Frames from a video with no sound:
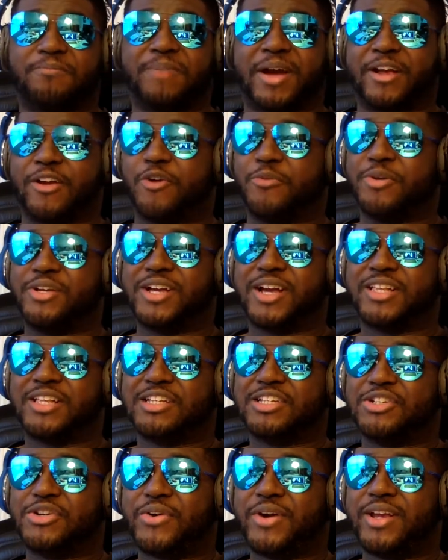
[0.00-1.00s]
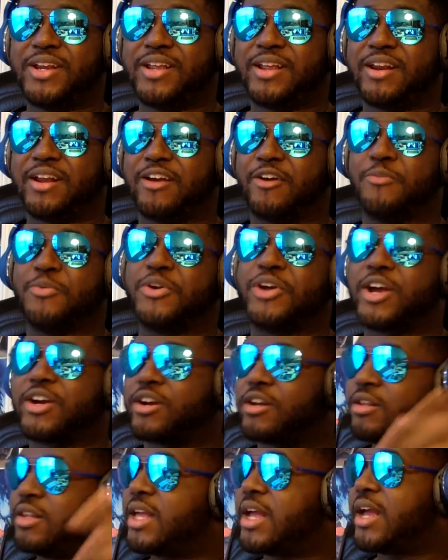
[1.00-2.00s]
I hope you guys enjoyed, and I hope you guys
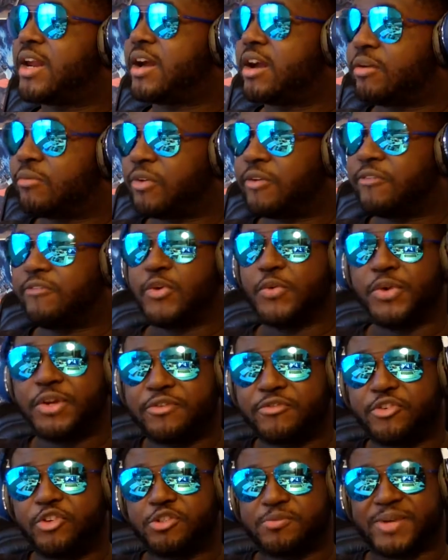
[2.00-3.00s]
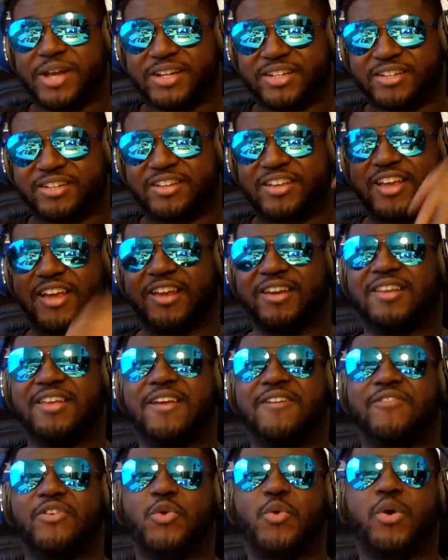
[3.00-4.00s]
are glad I'm reviewing Fruits Basket again.
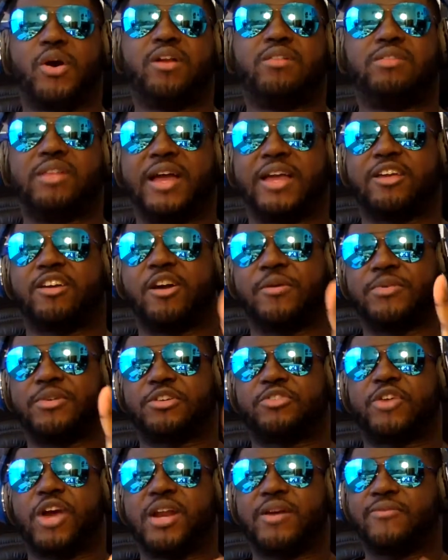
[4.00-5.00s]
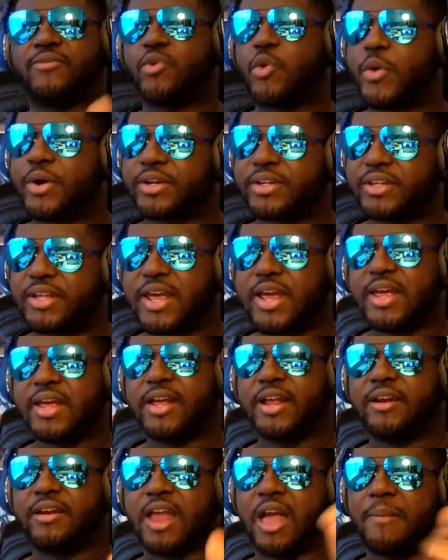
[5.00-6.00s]
If you are, like, comment, subscribe, and of course,
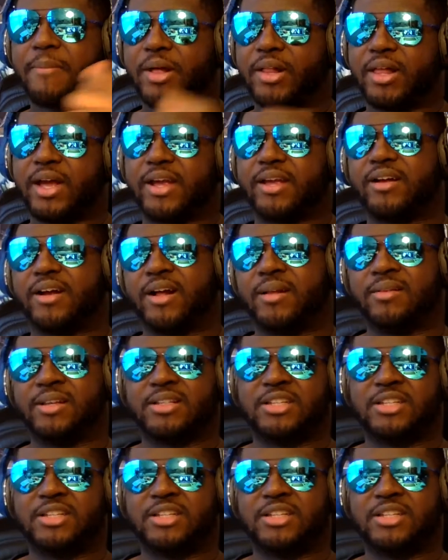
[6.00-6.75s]
hit that bell icon.